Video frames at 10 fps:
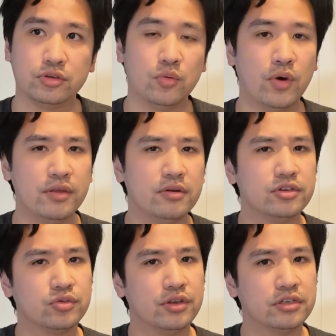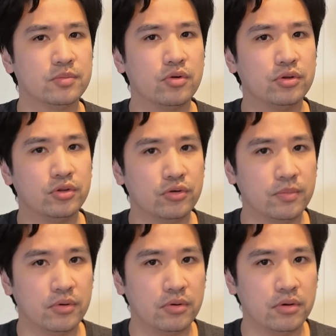whether a string is more
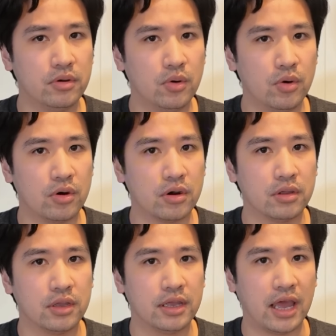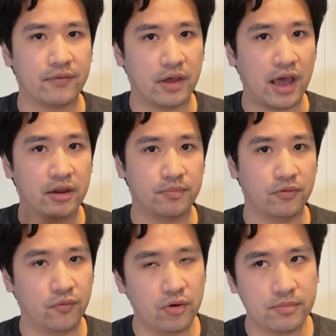durable or have a higher
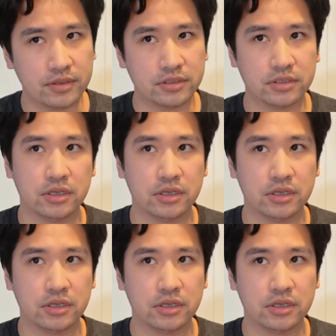performance